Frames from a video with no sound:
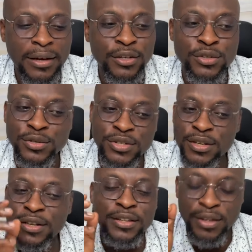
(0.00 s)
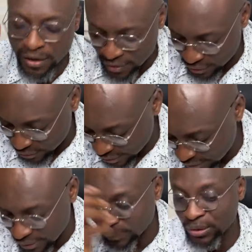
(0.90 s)
I need to see, I need you to
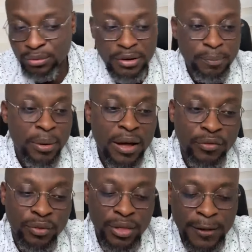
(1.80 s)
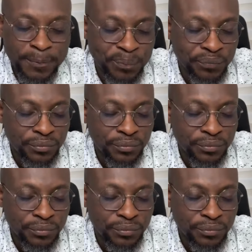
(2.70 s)
see something really powerful there.